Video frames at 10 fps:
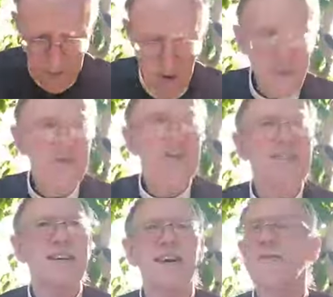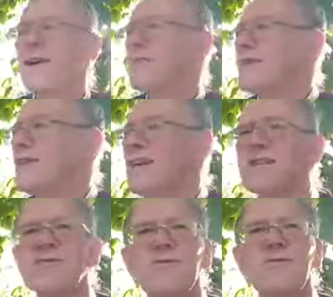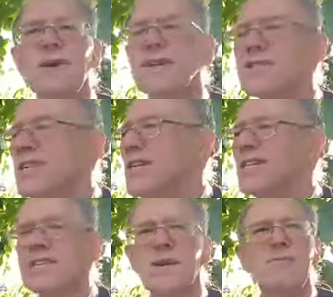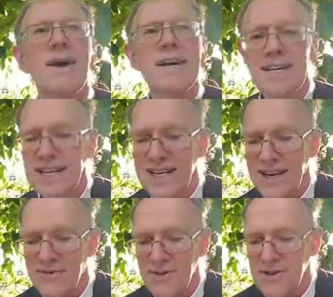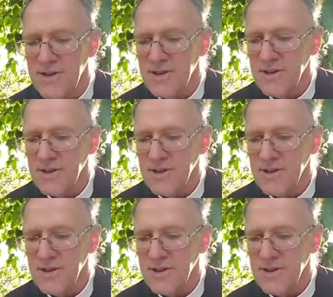profit is it if I'm cleansed from my sin? Does it make any difference?